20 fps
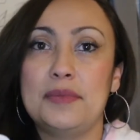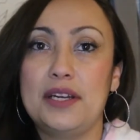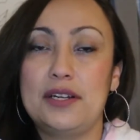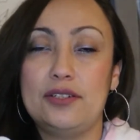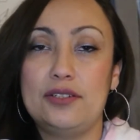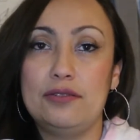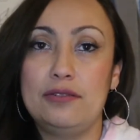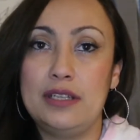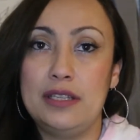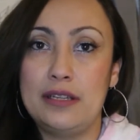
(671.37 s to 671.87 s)
They're
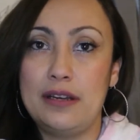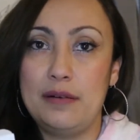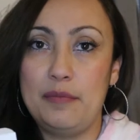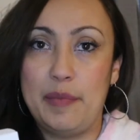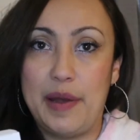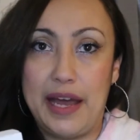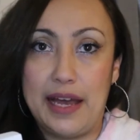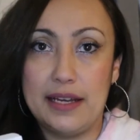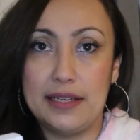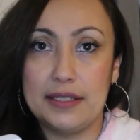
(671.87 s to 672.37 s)
doing their
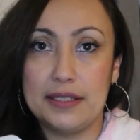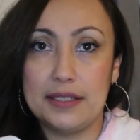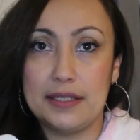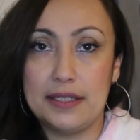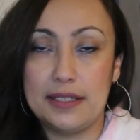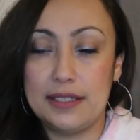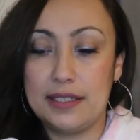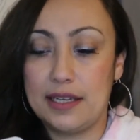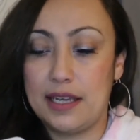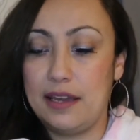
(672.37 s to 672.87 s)

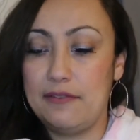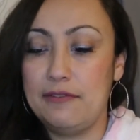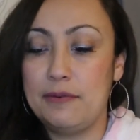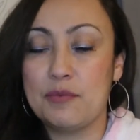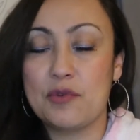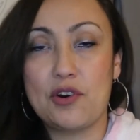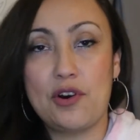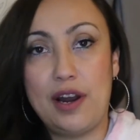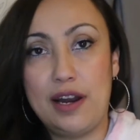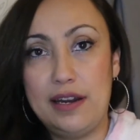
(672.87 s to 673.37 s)
best. Give
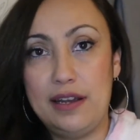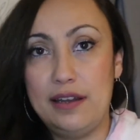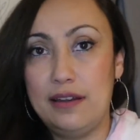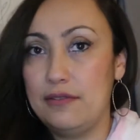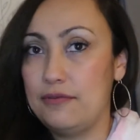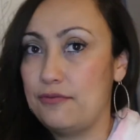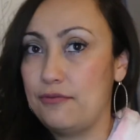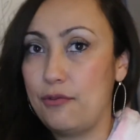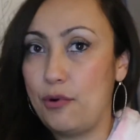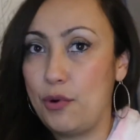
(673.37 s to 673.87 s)
them
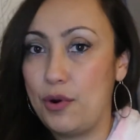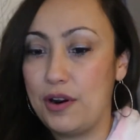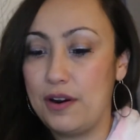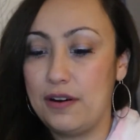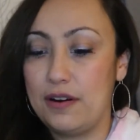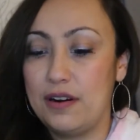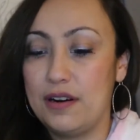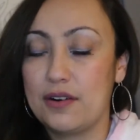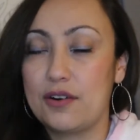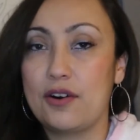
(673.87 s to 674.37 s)
credit
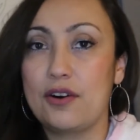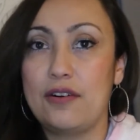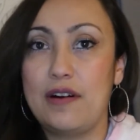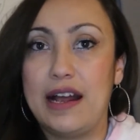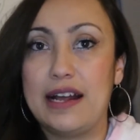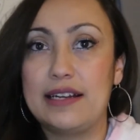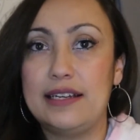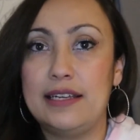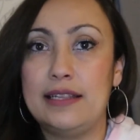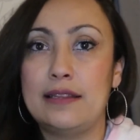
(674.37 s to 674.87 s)
for
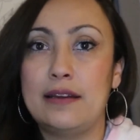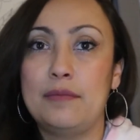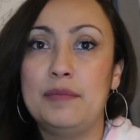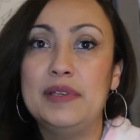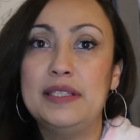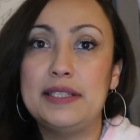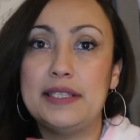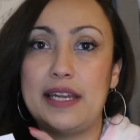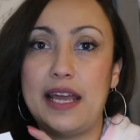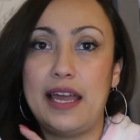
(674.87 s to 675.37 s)
correcting their
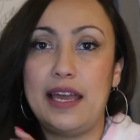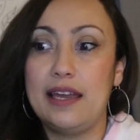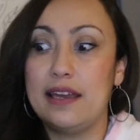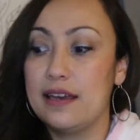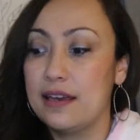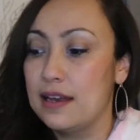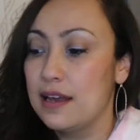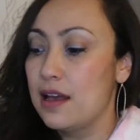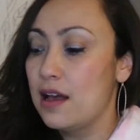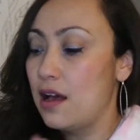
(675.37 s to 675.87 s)

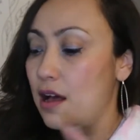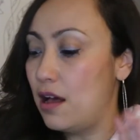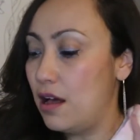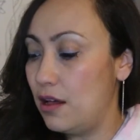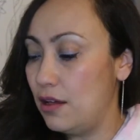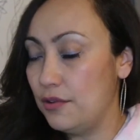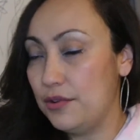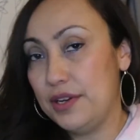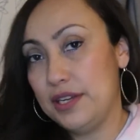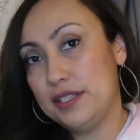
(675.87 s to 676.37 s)
mistake.
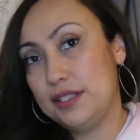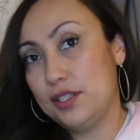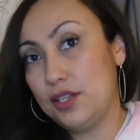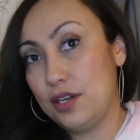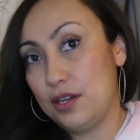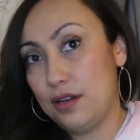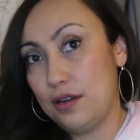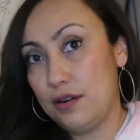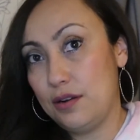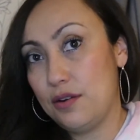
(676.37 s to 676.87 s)
Always
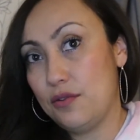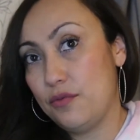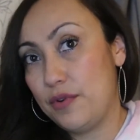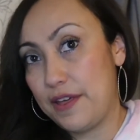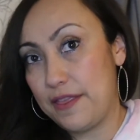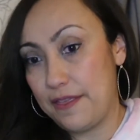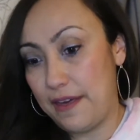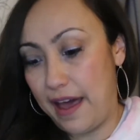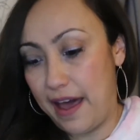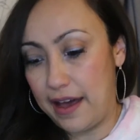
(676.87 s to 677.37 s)
good
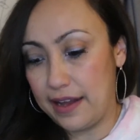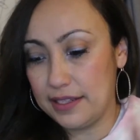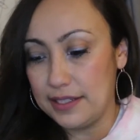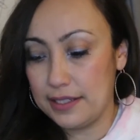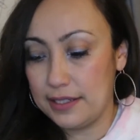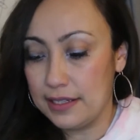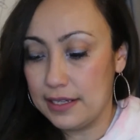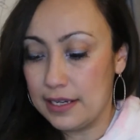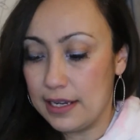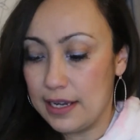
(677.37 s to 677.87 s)
with that.